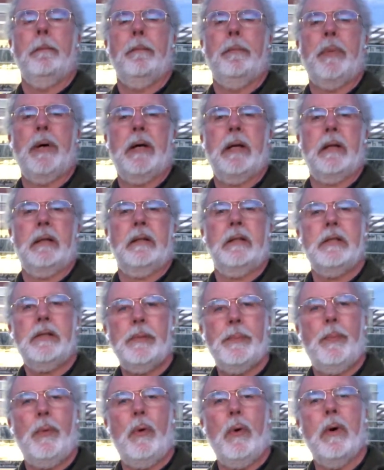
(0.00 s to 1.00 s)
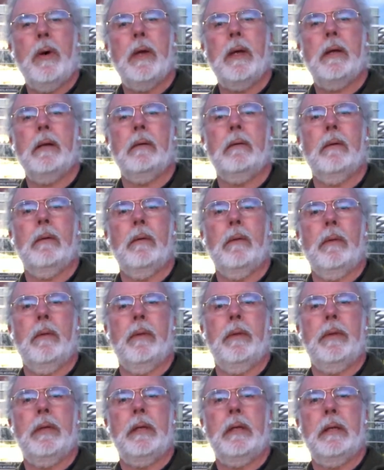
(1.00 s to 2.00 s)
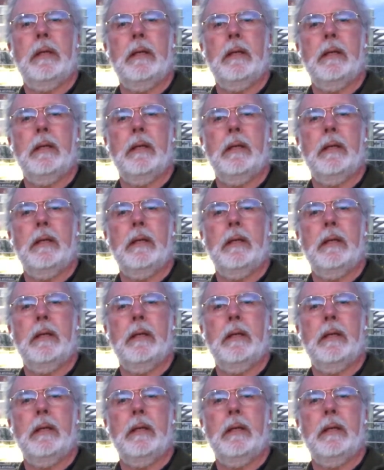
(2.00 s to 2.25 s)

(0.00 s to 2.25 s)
but at this point, the